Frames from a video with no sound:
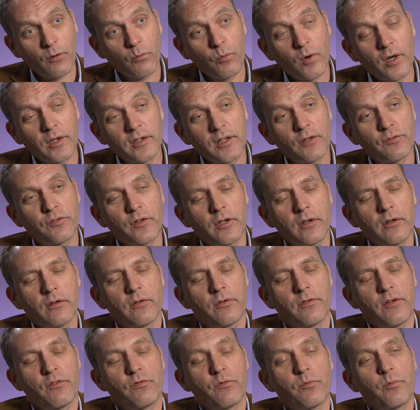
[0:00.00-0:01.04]
are one,
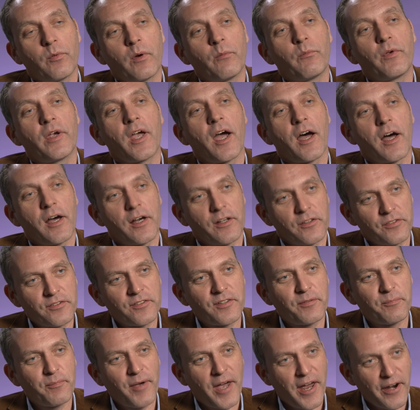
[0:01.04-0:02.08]
when we
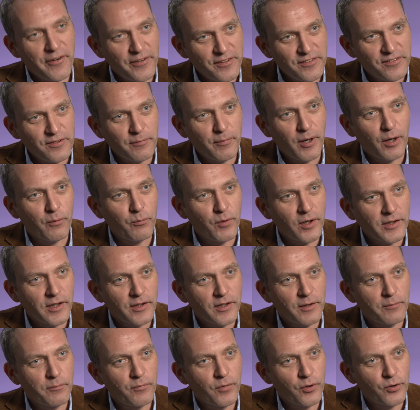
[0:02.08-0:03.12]
asked parents about what are
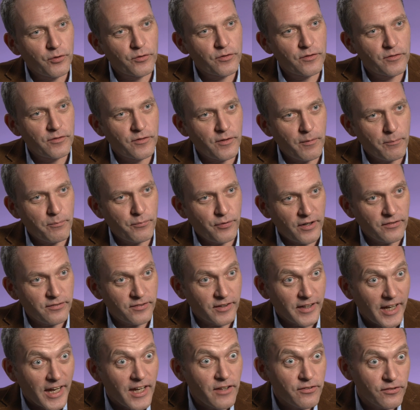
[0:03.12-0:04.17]
the most
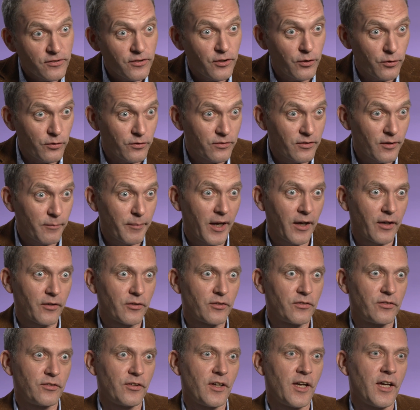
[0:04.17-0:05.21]
pressing issues
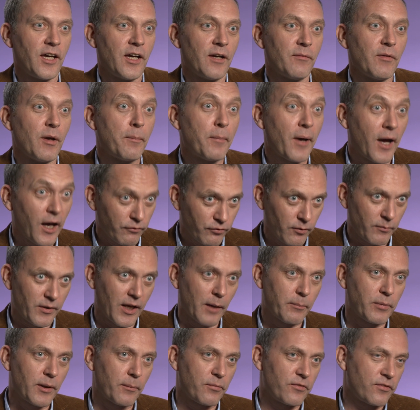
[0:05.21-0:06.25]
about, apart from the
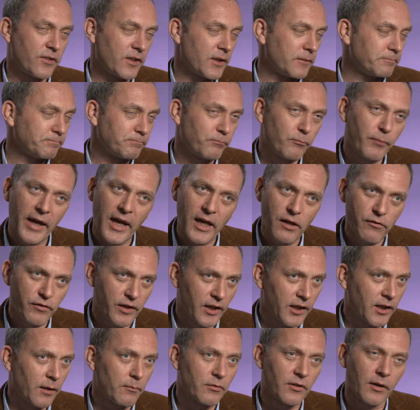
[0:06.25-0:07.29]
epilepsy,
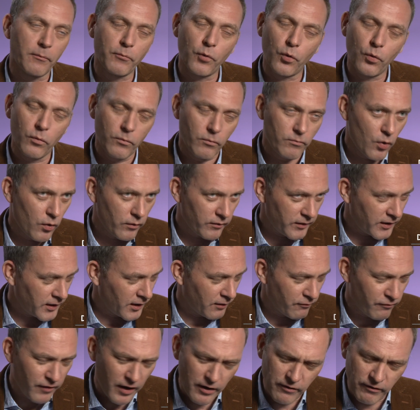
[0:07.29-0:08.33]
behavior comes up
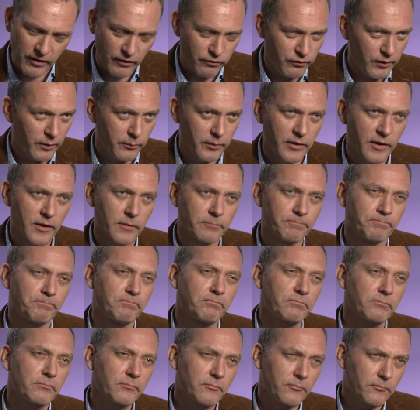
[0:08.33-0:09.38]
very, very frequently.
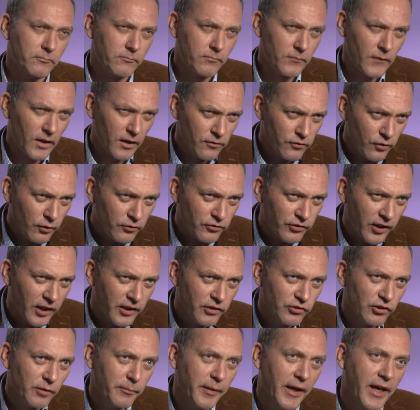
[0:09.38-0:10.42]
So
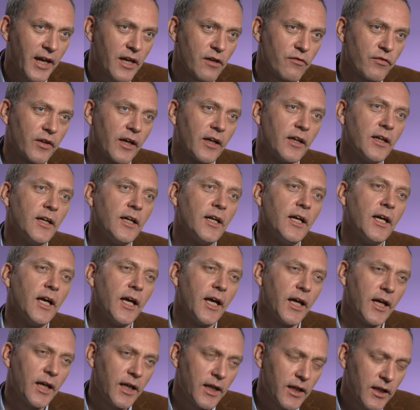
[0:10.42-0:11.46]
challenging behavior
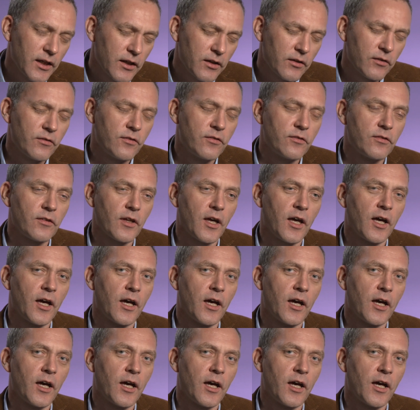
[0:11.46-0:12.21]
is